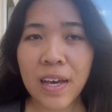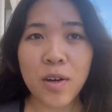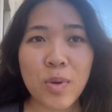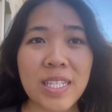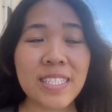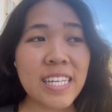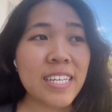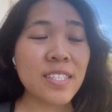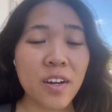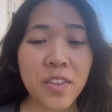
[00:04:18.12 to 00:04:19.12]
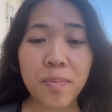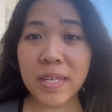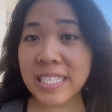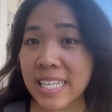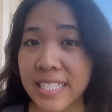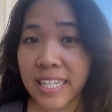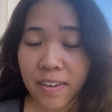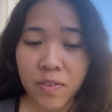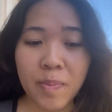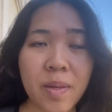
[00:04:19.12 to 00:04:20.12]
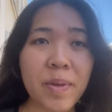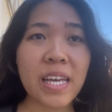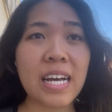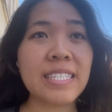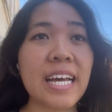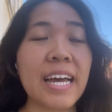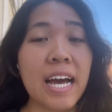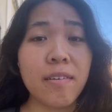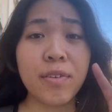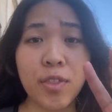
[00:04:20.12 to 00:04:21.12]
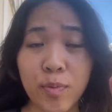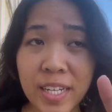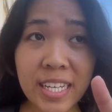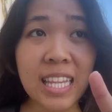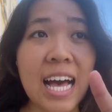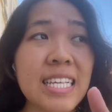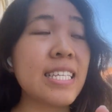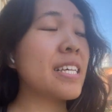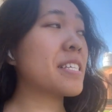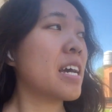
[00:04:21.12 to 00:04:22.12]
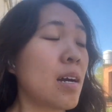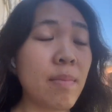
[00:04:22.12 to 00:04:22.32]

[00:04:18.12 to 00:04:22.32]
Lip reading: Wednesdays are the busiest day for me because I have 3 classes.